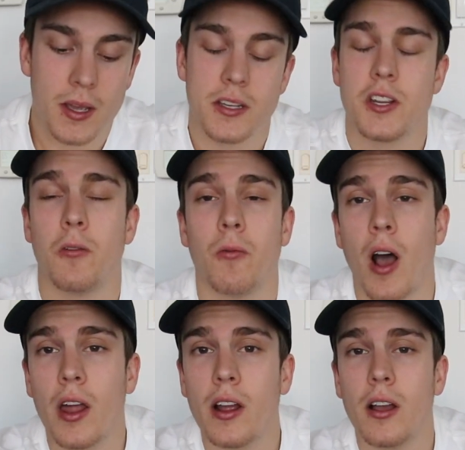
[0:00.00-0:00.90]

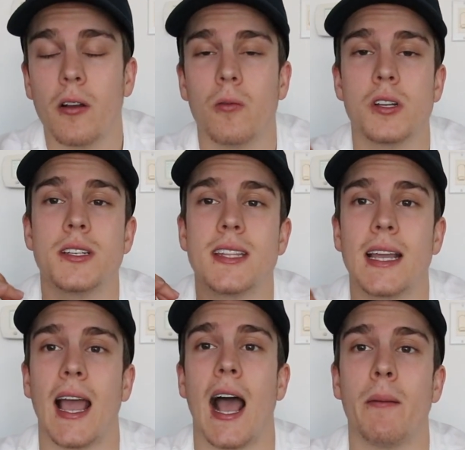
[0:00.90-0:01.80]
Tirana, which is the
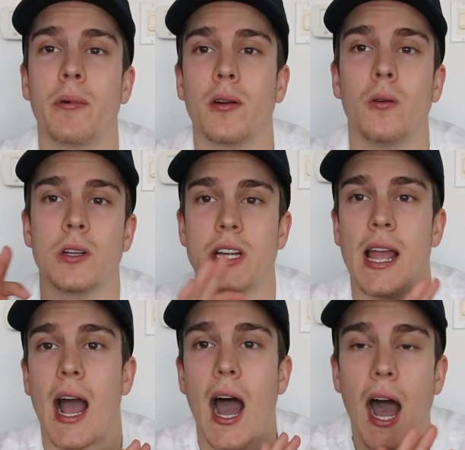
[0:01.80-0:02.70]
capital, which I
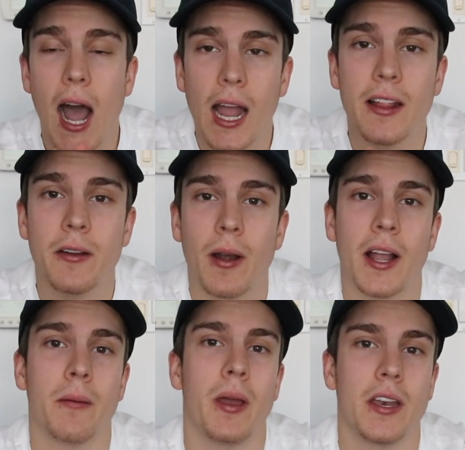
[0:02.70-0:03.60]
highly
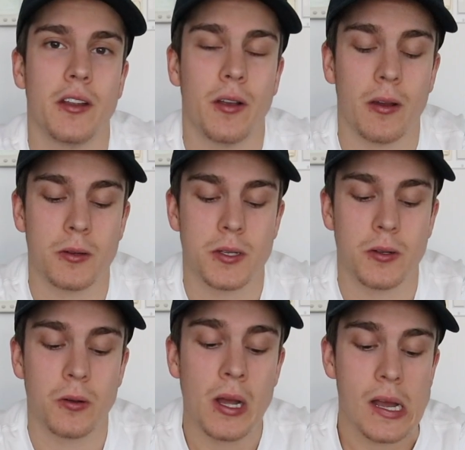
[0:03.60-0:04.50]
recommend you go
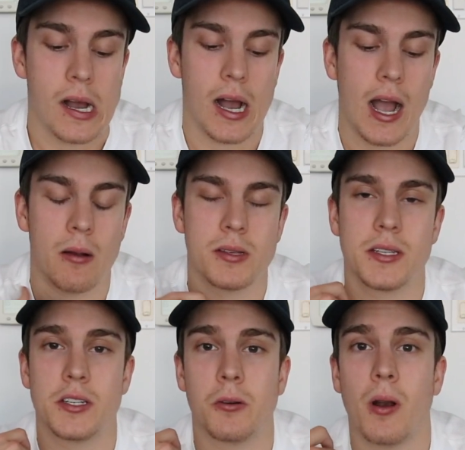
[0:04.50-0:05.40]
to. I was
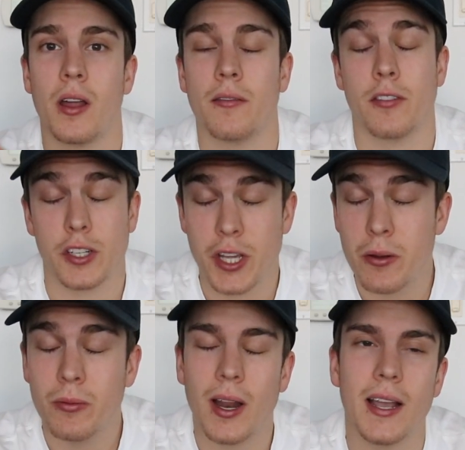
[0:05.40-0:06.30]
in Tirana for
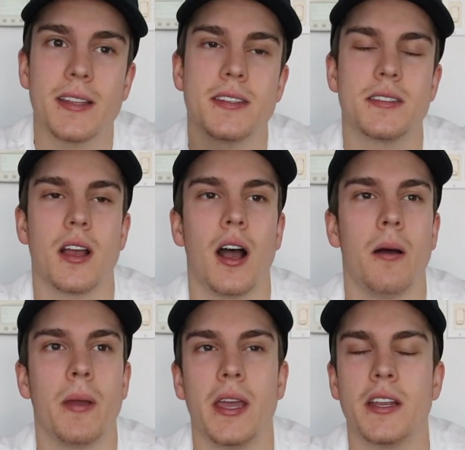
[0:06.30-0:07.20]
2 nights.
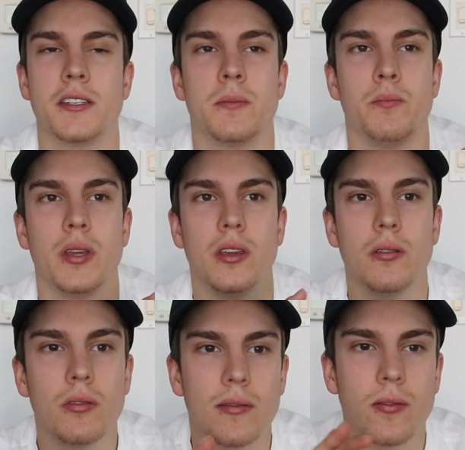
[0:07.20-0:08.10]
It is
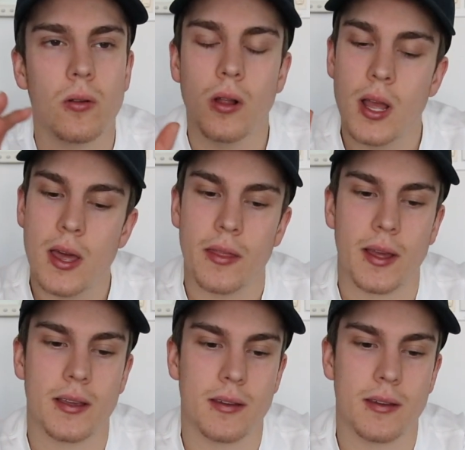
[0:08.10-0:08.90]
beautiful. The